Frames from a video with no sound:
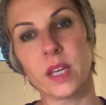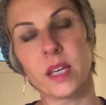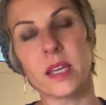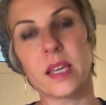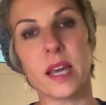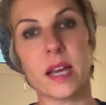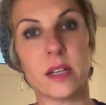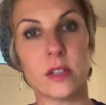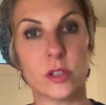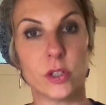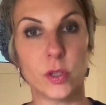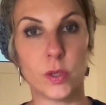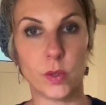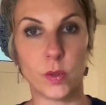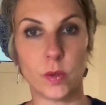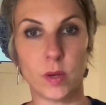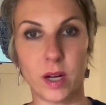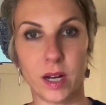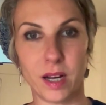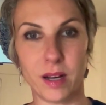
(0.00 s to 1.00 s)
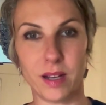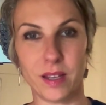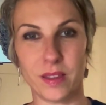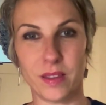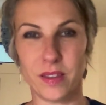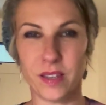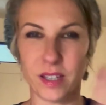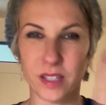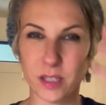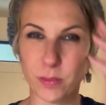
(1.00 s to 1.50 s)
get to
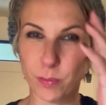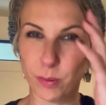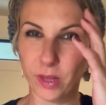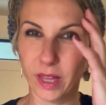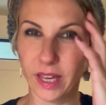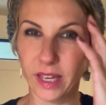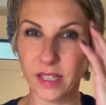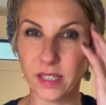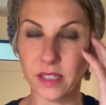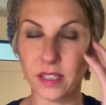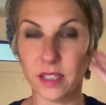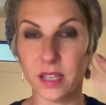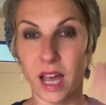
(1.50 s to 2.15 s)
this place,